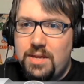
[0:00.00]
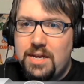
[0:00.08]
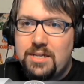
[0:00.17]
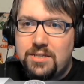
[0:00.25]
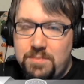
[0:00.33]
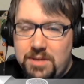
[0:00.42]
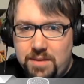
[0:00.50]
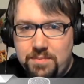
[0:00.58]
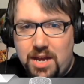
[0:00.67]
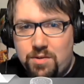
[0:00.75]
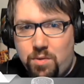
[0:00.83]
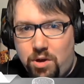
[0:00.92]
That doesn't mean
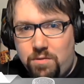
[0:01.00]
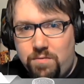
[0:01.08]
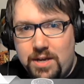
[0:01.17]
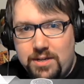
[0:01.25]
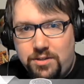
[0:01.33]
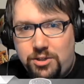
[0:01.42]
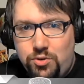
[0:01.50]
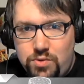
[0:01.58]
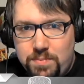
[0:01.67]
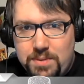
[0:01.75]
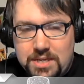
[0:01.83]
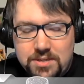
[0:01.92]
I'm not qualified to
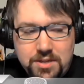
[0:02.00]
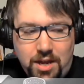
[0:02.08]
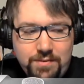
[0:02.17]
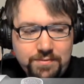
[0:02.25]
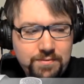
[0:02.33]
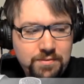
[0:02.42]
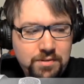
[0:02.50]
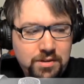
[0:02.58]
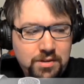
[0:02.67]
do the big stuff.